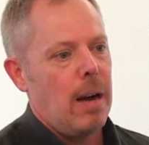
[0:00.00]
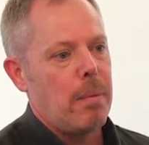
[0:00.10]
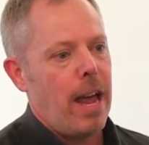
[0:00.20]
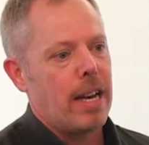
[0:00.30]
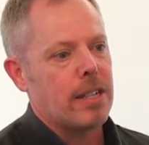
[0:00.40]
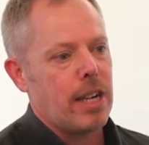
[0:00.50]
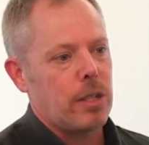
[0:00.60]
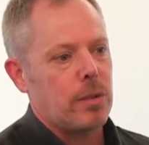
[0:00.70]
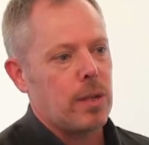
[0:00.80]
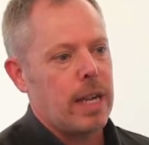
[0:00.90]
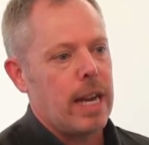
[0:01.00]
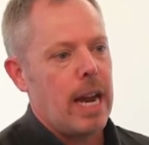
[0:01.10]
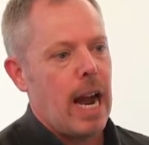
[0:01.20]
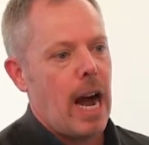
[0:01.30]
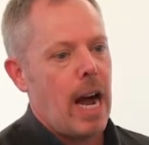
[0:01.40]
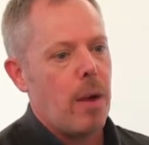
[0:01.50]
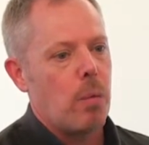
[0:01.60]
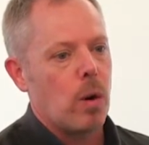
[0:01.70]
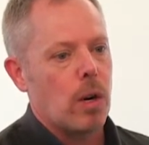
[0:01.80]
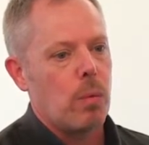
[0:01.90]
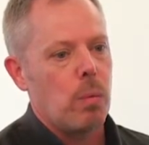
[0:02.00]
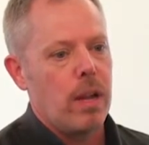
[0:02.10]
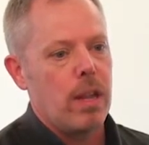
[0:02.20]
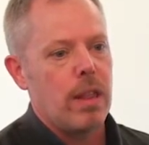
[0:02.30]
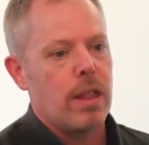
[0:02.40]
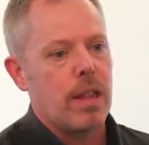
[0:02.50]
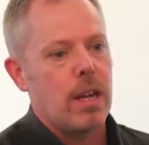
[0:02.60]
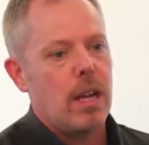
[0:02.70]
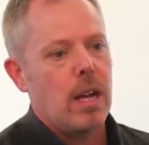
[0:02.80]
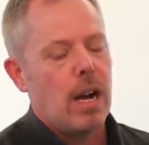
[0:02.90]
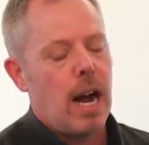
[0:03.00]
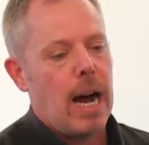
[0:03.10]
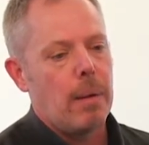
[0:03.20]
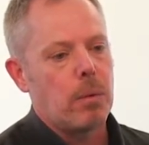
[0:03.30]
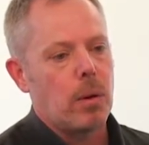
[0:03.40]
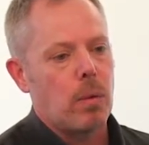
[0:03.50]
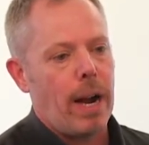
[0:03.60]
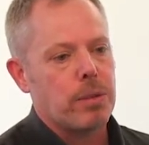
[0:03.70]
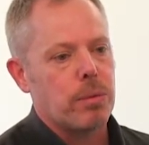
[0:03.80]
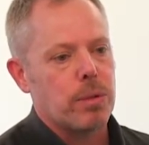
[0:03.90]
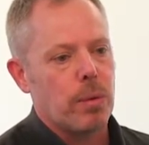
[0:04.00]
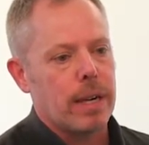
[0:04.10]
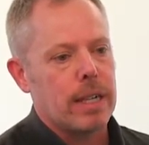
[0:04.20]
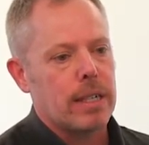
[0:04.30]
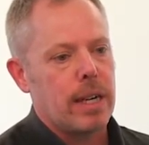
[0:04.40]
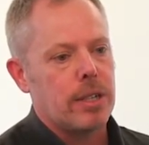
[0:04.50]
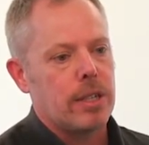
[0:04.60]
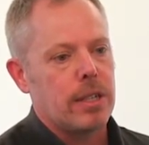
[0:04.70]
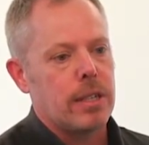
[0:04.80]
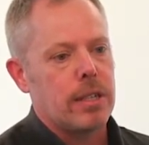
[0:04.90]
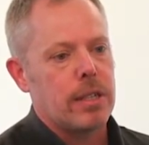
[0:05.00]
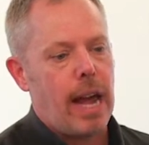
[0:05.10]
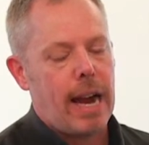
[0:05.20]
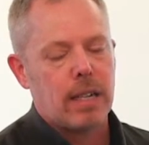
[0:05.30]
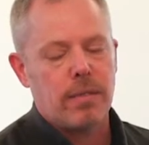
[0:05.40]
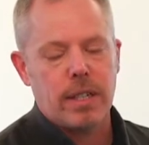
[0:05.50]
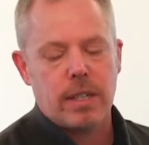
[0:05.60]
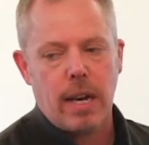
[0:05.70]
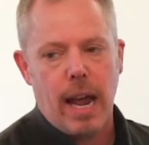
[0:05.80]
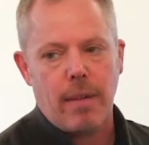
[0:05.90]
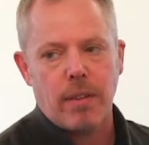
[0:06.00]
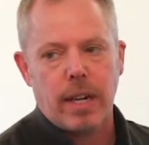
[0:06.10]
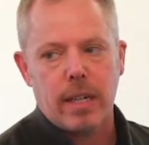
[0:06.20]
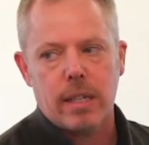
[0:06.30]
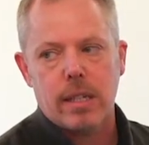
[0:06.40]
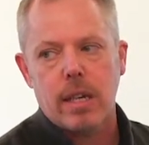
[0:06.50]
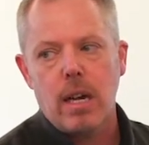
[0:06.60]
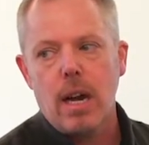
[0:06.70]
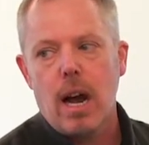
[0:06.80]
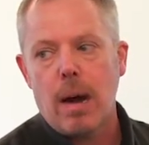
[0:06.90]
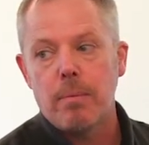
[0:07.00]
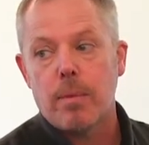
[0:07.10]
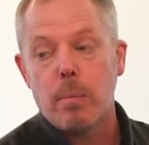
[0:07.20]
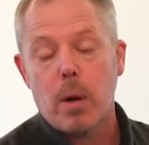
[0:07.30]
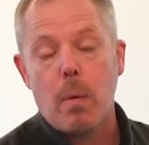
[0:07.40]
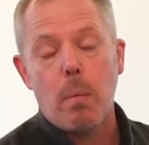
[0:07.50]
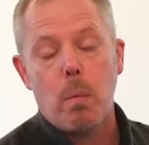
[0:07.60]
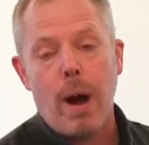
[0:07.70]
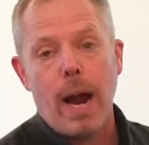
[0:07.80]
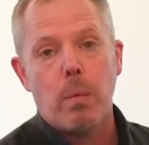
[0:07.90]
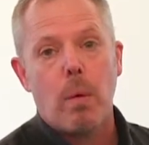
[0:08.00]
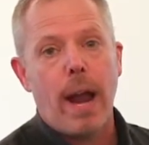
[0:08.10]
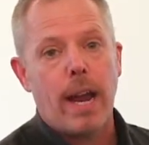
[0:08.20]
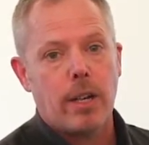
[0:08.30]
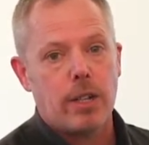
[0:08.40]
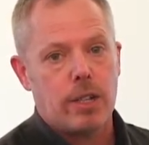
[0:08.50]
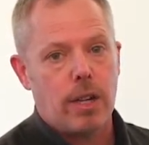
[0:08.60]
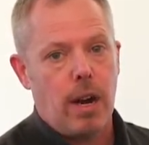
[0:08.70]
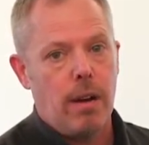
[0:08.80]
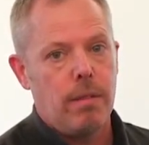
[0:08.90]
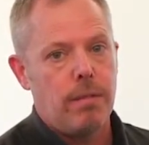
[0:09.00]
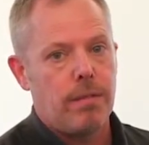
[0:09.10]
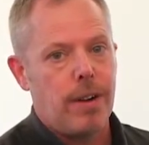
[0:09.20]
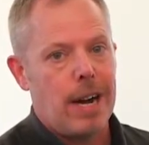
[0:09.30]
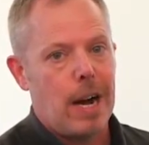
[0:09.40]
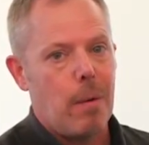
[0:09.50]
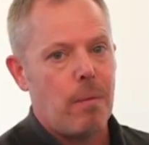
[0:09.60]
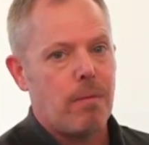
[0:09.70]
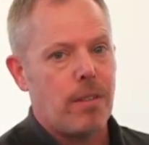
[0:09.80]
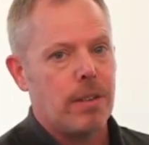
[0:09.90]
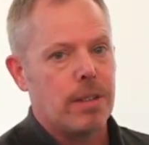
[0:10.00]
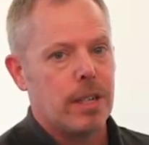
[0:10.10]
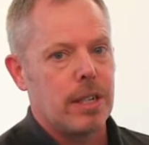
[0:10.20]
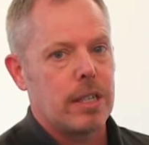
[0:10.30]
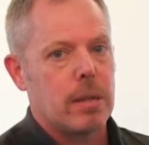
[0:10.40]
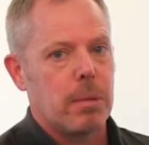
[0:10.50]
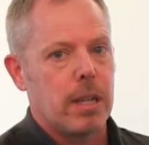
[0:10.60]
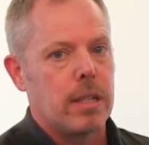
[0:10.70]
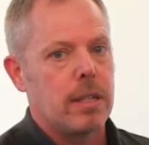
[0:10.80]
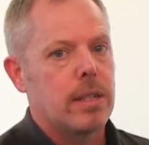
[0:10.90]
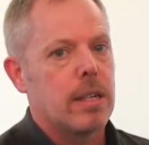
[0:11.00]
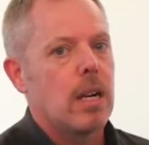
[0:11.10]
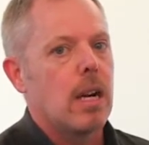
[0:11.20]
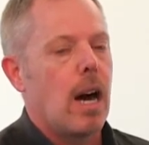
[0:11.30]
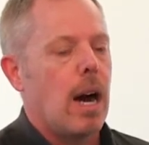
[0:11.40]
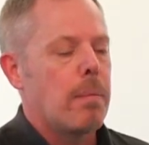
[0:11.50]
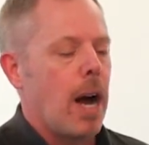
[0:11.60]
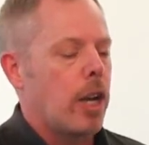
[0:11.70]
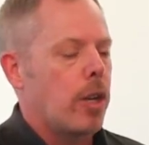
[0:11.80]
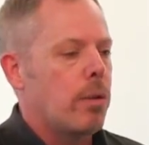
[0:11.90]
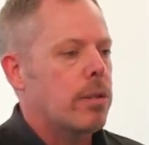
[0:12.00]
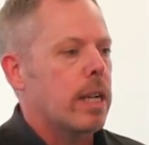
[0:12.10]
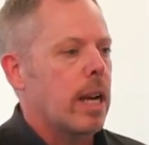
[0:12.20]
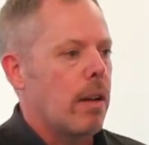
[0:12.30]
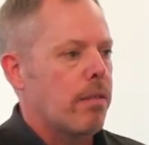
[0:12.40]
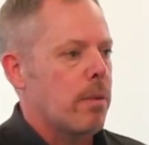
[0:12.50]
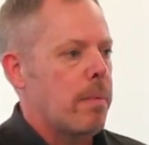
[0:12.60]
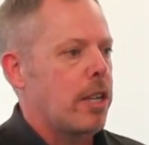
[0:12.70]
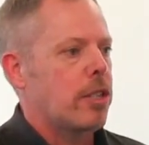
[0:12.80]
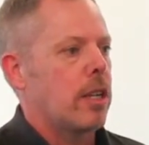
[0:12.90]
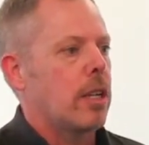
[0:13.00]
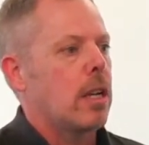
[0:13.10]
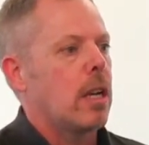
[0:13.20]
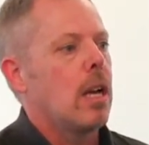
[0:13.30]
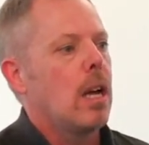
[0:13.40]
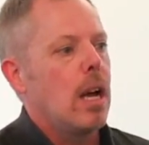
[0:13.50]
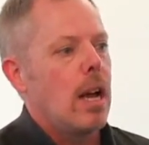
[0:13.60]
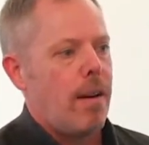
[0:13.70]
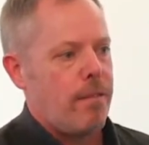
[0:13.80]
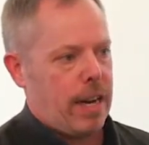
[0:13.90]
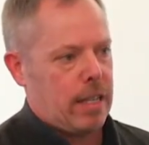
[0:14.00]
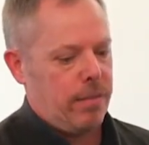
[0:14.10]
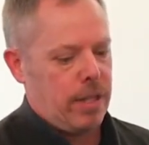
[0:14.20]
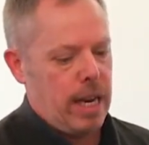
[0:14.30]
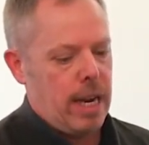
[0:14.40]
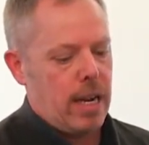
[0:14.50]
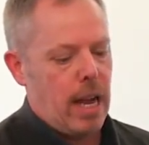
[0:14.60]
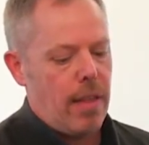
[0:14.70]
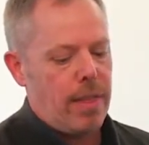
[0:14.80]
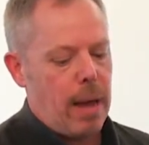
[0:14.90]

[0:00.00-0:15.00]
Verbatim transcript: um, and essentially I work with um, grassroots organizations, activists, and advocates um, from what a wide range of uh, fields and disciplines um, on using information effectively. And